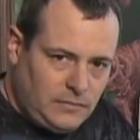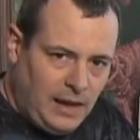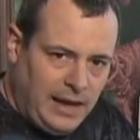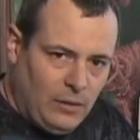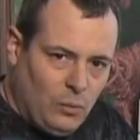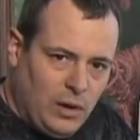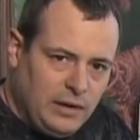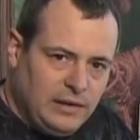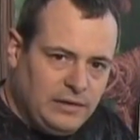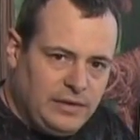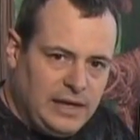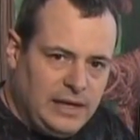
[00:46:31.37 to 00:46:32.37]
And one of
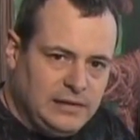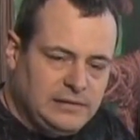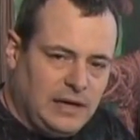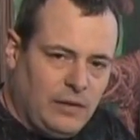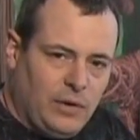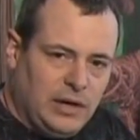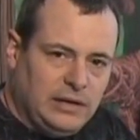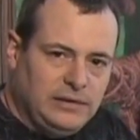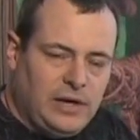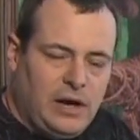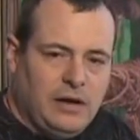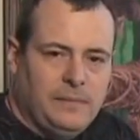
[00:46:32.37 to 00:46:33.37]
the things that I wanted to
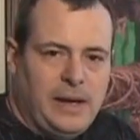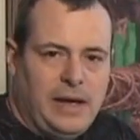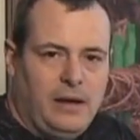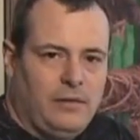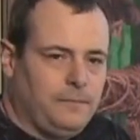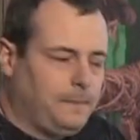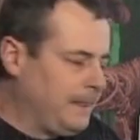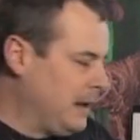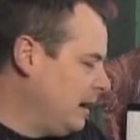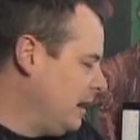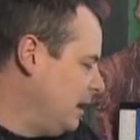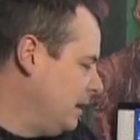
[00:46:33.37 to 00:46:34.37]
talk about
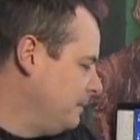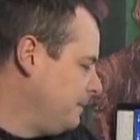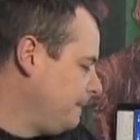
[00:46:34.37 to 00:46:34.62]
um,